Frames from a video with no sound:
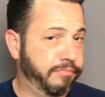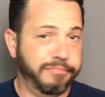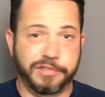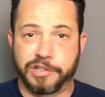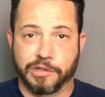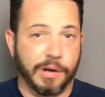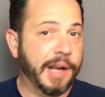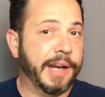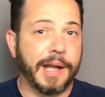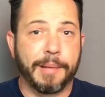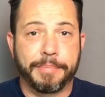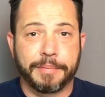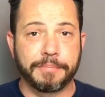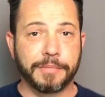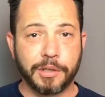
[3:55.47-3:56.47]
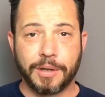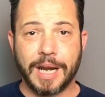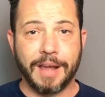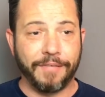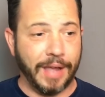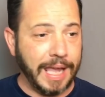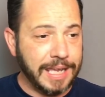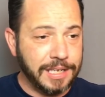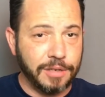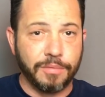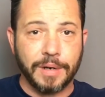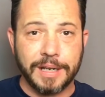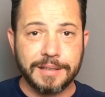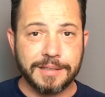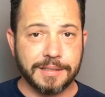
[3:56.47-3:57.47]
Straight up. You could have eight
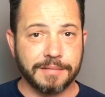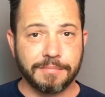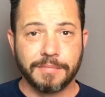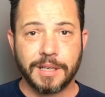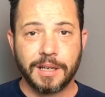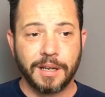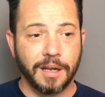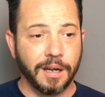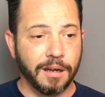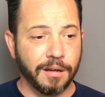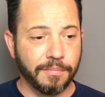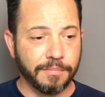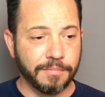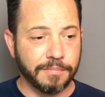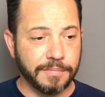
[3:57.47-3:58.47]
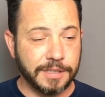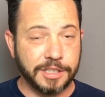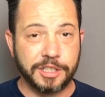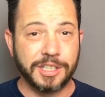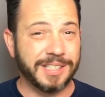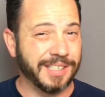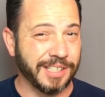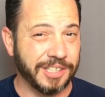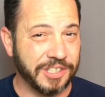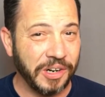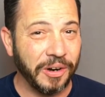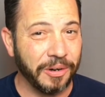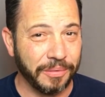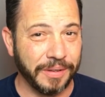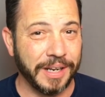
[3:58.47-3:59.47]
units. Um, just to
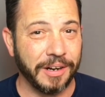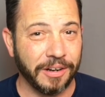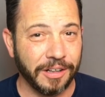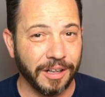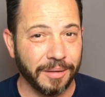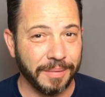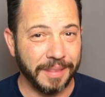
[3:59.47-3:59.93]
start with Hair Club.